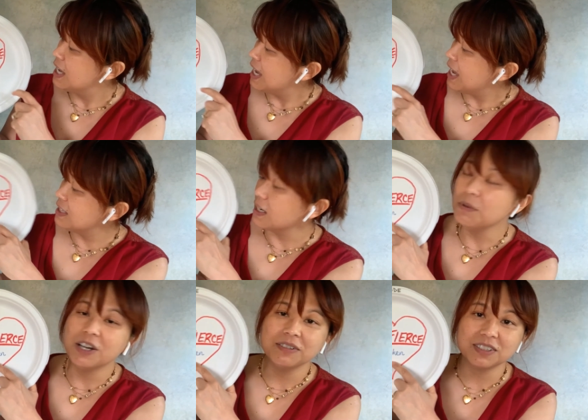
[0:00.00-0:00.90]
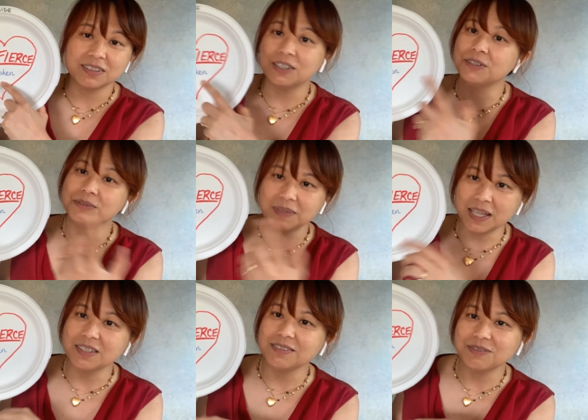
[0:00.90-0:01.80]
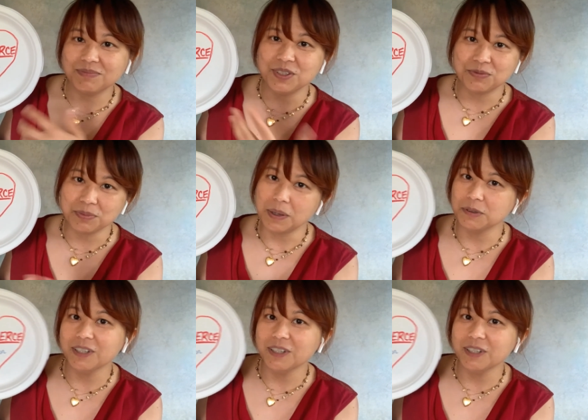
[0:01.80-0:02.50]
And then I'm also, as you've probably